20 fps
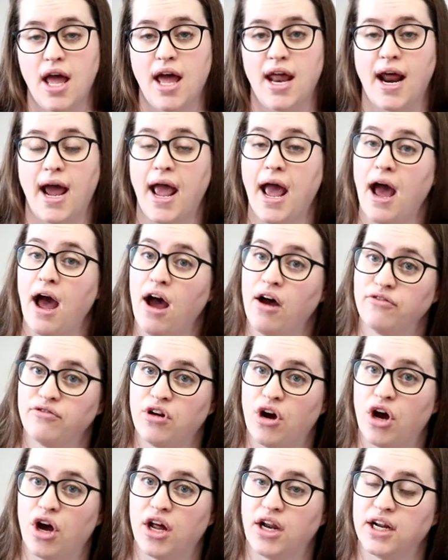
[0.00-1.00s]
and I have
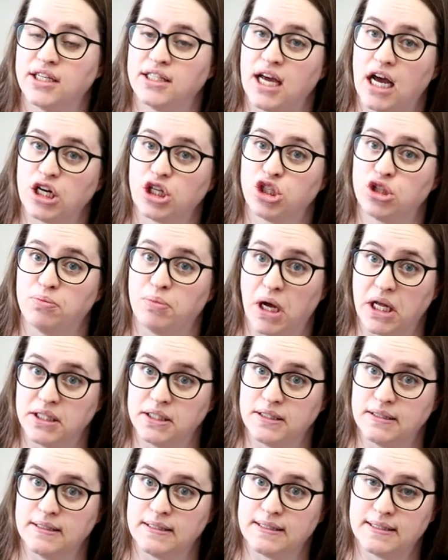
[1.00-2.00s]
not attached the
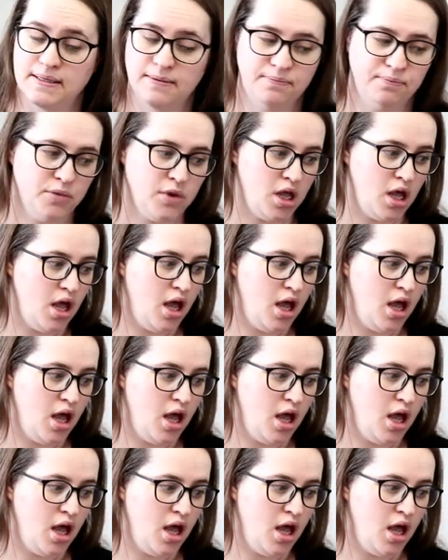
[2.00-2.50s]
buttons.